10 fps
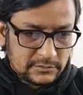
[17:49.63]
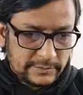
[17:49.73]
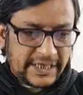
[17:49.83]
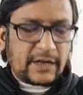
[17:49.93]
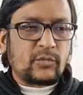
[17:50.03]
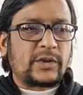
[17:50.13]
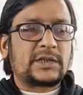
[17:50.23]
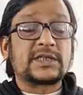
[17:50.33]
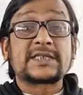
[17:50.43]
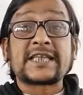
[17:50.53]
begin
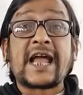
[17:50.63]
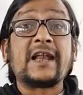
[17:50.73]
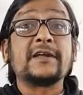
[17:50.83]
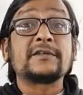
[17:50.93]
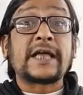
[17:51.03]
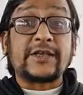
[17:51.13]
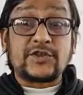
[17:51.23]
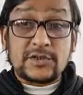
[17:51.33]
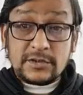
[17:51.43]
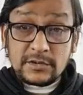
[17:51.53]
with the silent
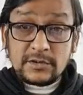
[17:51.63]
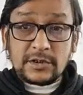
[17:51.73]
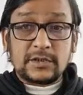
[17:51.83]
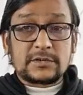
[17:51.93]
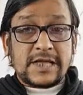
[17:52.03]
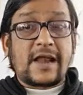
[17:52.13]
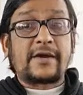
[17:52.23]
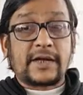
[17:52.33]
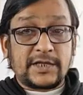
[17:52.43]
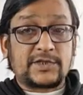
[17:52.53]
h. Okay,
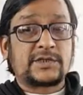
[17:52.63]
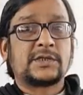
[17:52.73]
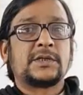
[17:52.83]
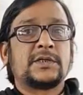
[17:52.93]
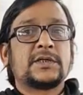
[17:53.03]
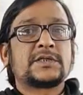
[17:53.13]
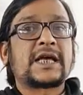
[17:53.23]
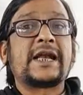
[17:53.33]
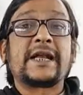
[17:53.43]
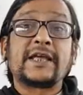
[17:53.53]
silent h,
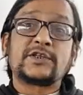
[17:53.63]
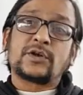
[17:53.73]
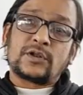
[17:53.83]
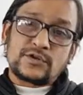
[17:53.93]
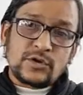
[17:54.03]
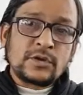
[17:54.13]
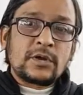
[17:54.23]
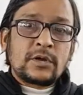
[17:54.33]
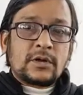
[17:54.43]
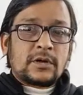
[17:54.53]
silent h also
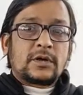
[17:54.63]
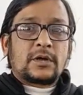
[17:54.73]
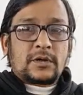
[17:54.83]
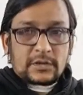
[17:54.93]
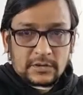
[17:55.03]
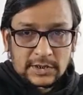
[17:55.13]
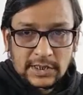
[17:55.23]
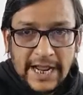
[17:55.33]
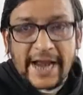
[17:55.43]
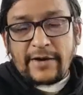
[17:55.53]

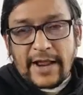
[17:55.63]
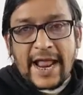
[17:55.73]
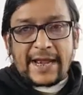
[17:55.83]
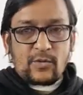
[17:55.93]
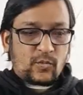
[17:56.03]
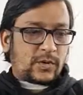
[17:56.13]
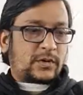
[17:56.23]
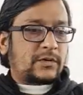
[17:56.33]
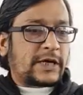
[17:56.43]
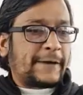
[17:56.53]
an word.
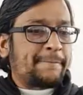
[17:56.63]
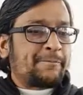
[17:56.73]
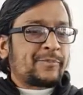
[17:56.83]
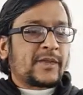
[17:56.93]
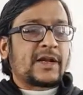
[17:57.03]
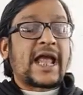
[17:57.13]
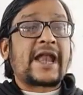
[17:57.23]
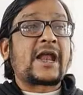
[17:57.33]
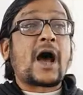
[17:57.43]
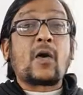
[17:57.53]
Okay, then
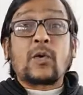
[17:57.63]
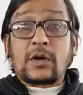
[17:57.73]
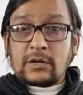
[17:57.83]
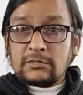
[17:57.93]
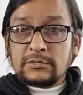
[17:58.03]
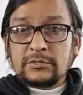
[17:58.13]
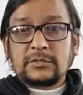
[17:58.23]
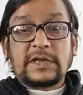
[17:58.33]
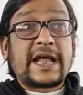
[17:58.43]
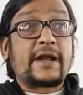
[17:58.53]
an hour,
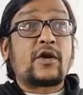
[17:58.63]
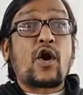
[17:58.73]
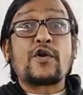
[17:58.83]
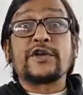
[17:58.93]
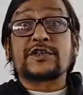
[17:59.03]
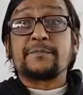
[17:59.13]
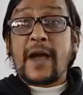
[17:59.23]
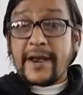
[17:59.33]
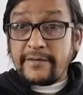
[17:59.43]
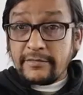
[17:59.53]
an honest
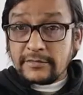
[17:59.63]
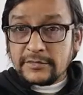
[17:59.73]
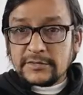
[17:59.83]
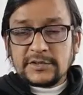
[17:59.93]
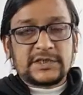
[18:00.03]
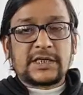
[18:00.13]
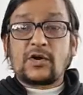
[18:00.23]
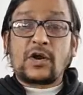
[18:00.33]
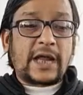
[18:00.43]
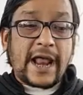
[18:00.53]
man, these
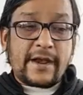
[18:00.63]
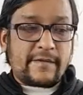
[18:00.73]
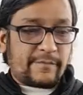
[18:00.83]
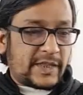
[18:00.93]
are all an